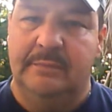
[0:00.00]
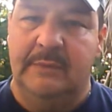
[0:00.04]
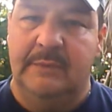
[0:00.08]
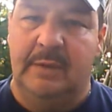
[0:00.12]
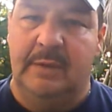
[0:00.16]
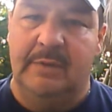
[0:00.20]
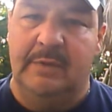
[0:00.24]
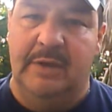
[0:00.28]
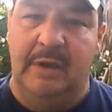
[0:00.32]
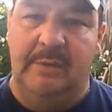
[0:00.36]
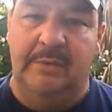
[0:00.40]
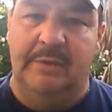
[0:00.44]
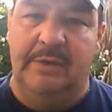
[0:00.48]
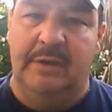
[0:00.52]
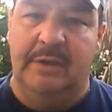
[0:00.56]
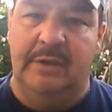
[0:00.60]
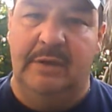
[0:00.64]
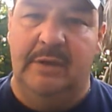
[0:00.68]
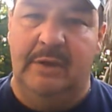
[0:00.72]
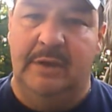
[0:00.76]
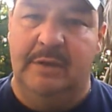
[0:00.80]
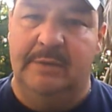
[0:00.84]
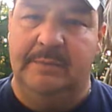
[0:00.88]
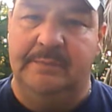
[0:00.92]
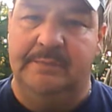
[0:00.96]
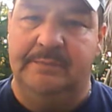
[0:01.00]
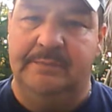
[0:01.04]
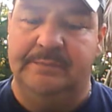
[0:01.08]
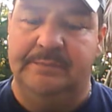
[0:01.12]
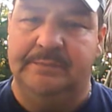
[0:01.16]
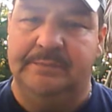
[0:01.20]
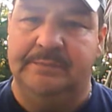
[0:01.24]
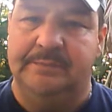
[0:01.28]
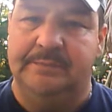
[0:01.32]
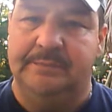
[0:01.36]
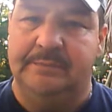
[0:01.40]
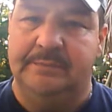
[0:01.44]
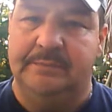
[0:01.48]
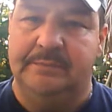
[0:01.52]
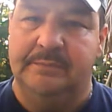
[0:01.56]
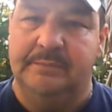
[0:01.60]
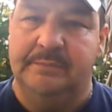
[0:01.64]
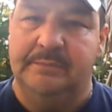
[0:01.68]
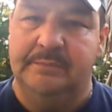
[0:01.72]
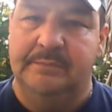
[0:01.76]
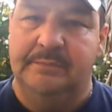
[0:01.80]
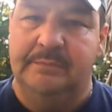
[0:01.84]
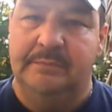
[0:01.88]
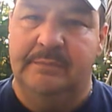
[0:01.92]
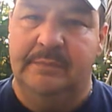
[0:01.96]
I'm coming along,
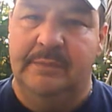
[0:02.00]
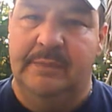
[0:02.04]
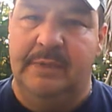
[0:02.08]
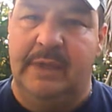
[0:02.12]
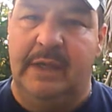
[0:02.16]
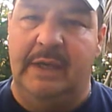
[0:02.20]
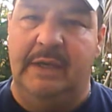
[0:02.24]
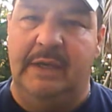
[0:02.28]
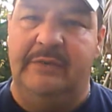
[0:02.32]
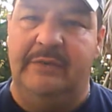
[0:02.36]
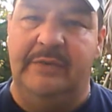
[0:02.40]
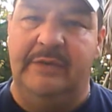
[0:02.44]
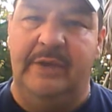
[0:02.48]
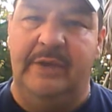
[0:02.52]
and I